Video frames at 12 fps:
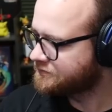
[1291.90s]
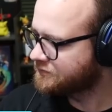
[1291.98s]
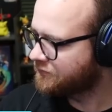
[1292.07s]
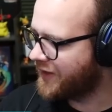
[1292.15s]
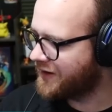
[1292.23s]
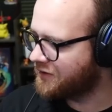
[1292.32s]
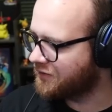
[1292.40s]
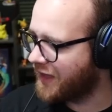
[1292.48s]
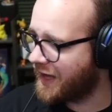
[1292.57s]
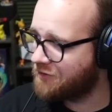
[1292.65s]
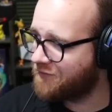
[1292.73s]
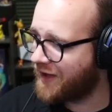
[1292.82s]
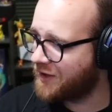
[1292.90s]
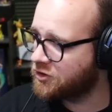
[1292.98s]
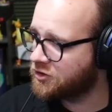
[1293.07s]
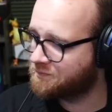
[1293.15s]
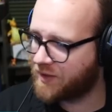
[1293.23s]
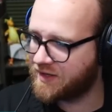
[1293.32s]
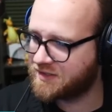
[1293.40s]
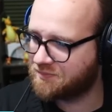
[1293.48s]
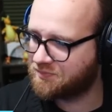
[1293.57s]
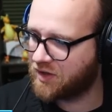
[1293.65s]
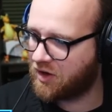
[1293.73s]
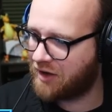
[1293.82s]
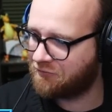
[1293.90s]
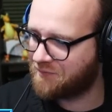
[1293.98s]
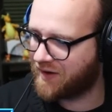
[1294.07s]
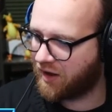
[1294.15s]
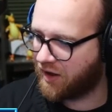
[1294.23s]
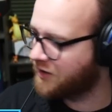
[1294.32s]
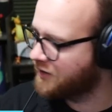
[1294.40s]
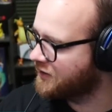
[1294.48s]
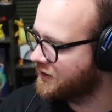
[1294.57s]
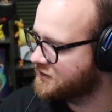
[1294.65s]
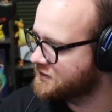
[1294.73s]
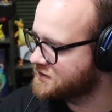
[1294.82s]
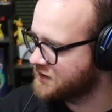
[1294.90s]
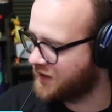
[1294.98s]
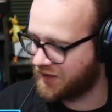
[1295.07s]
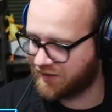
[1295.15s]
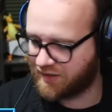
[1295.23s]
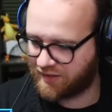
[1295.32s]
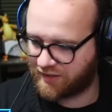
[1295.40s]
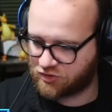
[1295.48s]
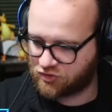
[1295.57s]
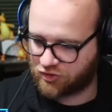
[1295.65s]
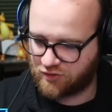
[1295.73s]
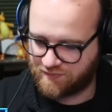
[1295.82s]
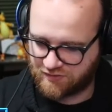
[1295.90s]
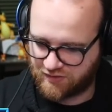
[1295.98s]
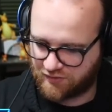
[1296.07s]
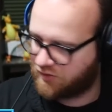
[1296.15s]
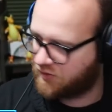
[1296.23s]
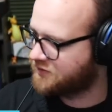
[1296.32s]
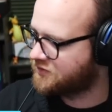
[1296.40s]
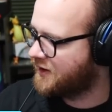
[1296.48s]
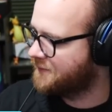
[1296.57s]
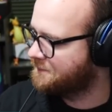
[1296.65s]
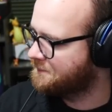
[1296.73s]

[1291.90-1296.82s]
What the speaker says: Lot of value in playing something off meta and getting extra cubes at the end there like that.